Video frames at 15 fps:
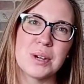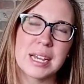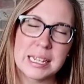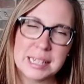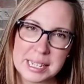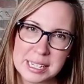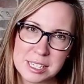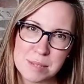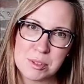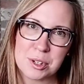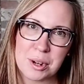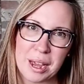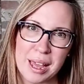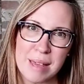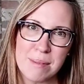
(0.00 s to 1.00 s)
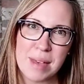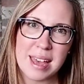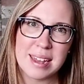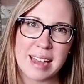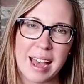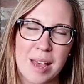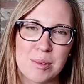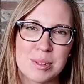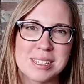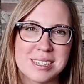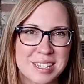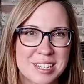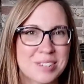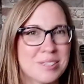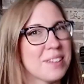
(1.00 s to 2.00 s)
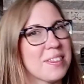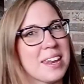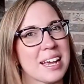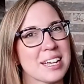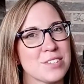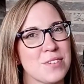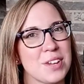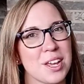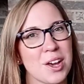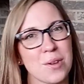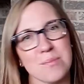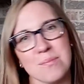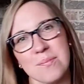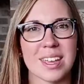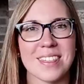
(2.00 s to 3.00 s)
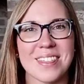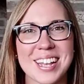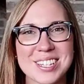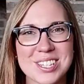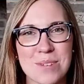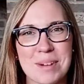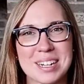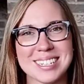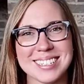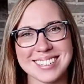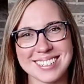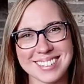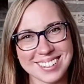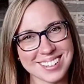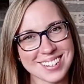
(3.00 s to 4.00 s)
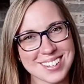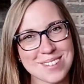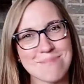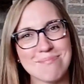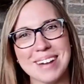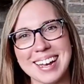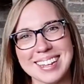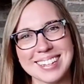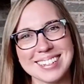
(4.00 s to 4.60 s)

click subscribe, and I will see you in the next video. Thanks so much. Bye.